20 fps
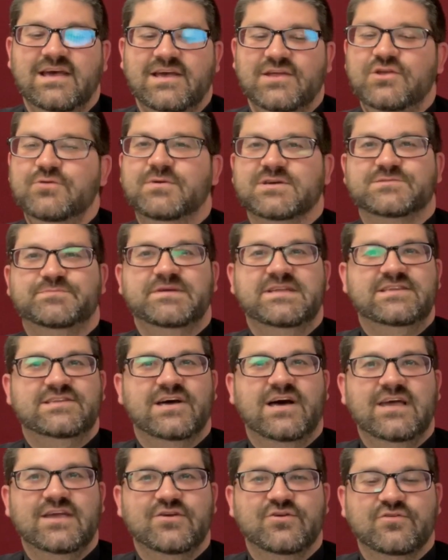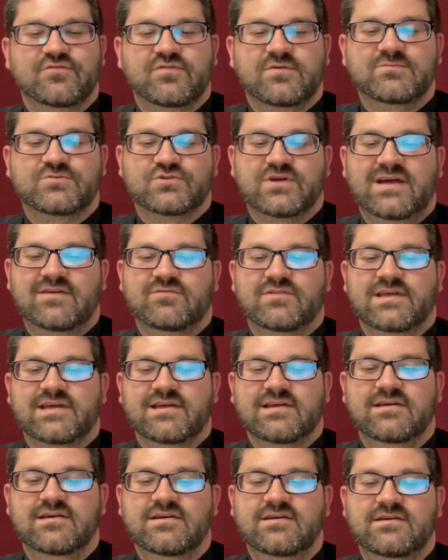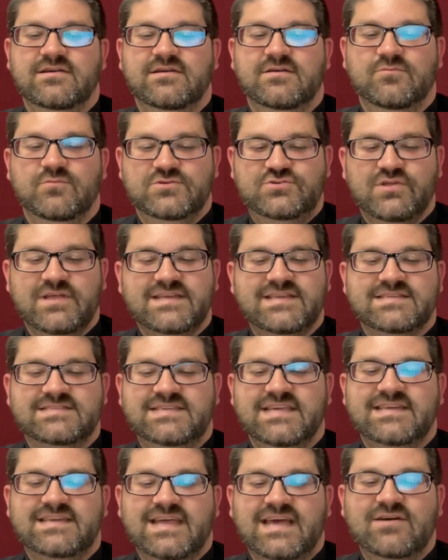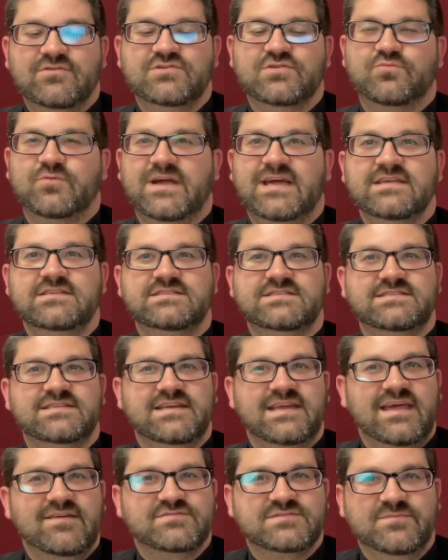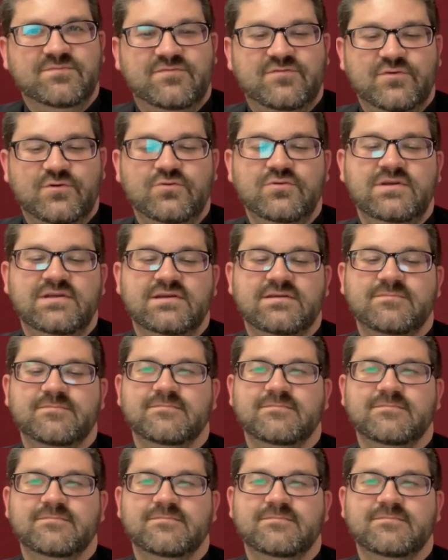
"You must be tired from traveling. Would you like to sit down to rest and have some food?"